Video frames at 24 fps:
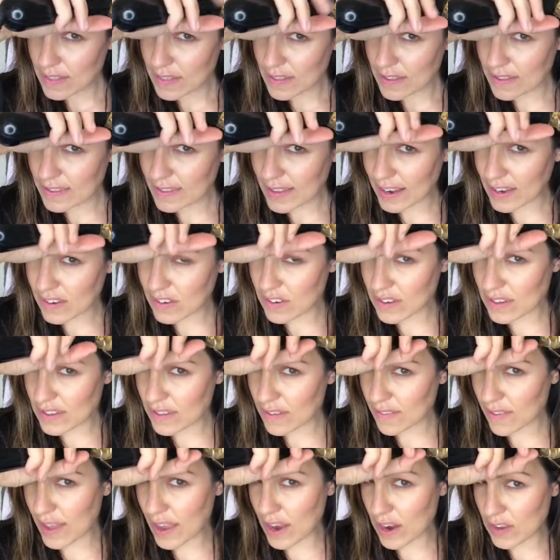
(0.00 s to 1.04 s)
the sections
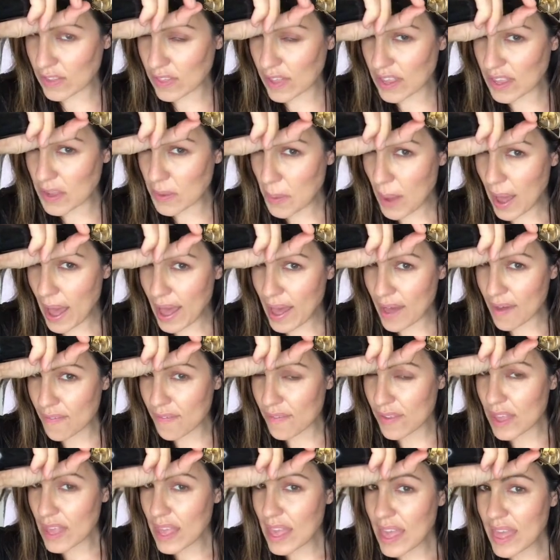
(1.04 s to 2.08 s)
of hair that you have,
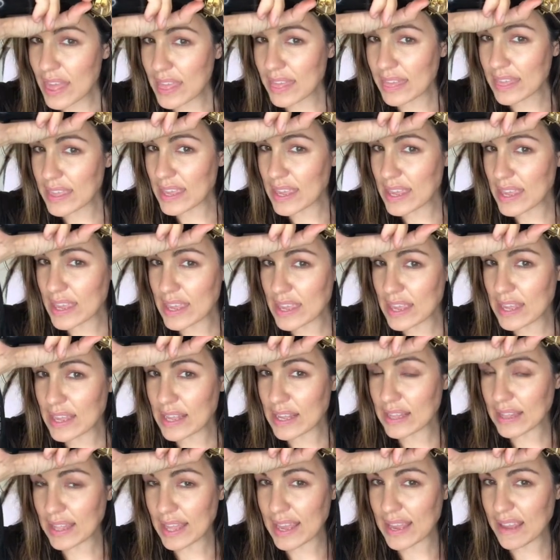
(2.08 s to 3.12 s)

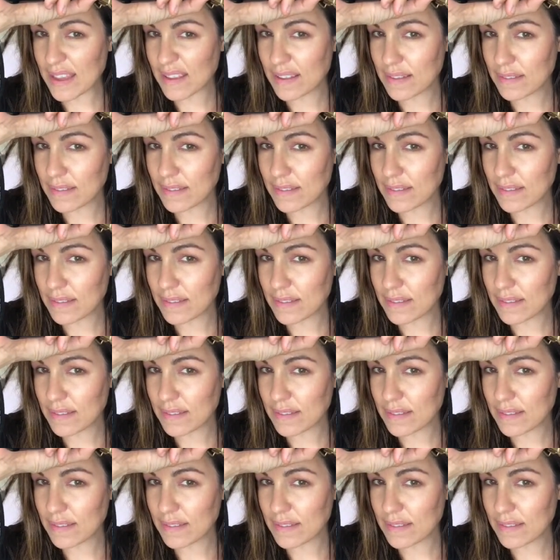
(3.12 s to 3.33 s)
the